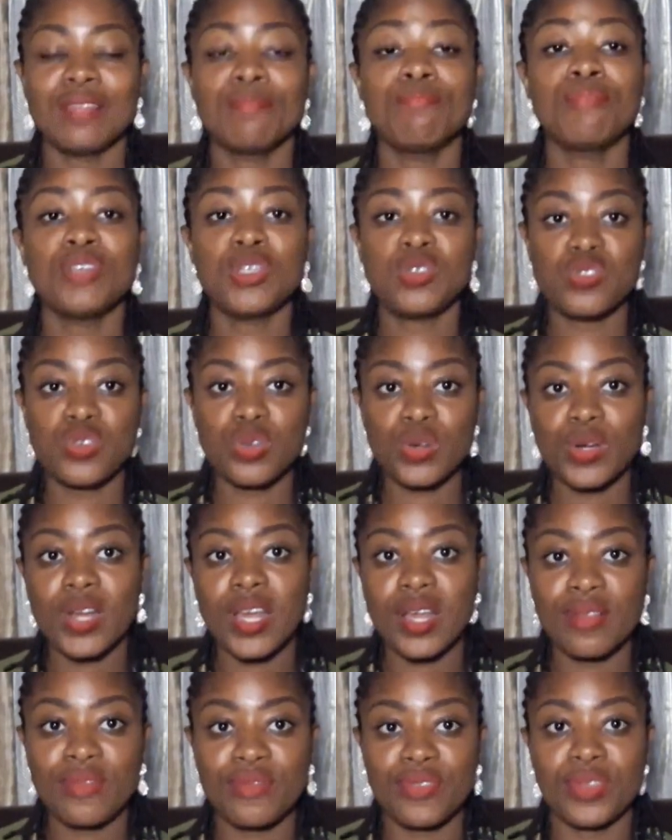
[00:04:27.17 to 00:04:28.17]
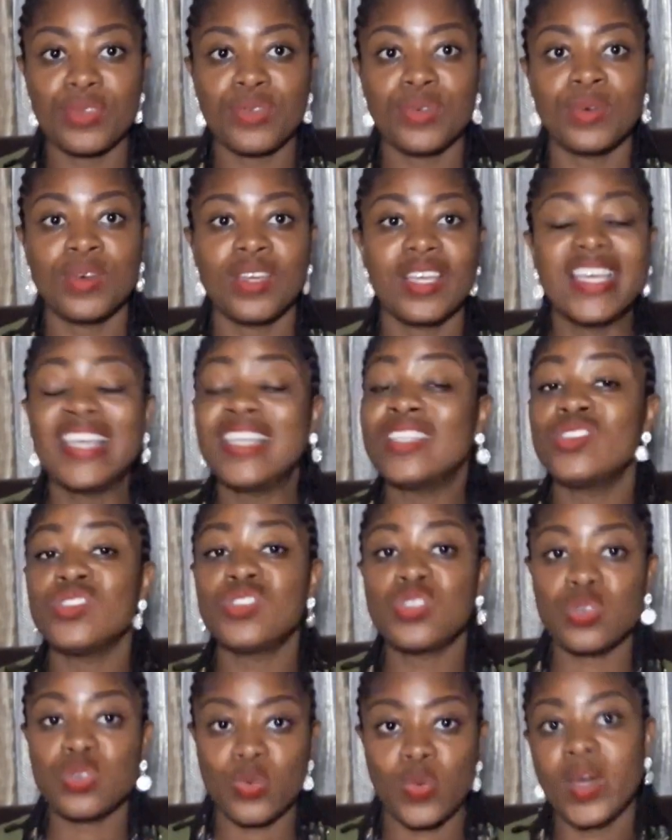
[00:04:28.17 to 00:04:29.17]
in pictorial view, in
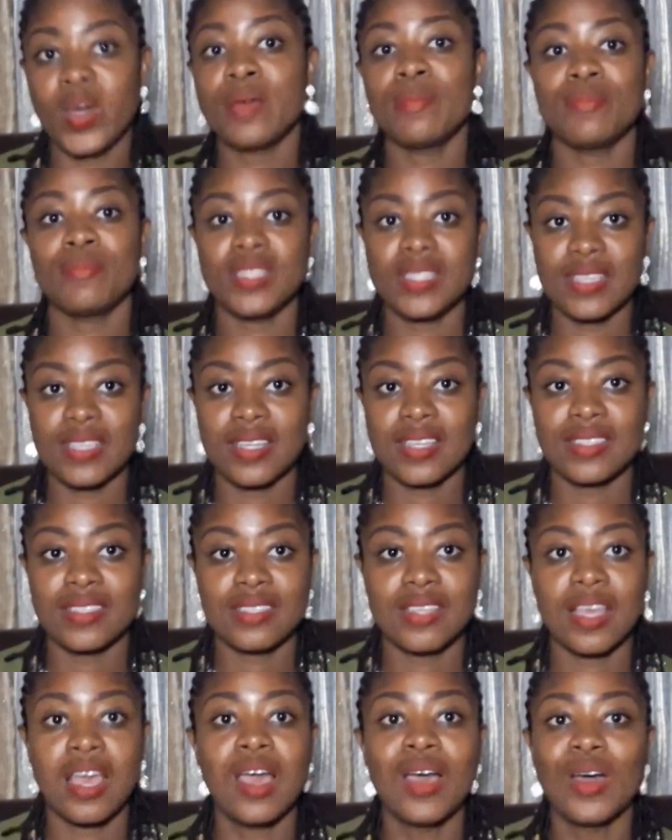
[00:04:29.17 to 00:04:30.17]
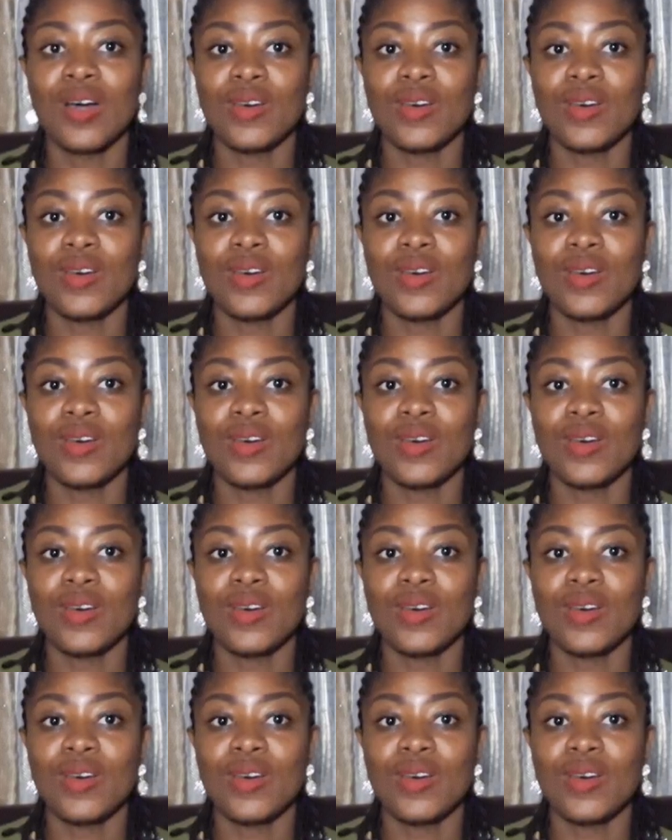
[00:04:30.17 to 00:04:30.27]
square meters.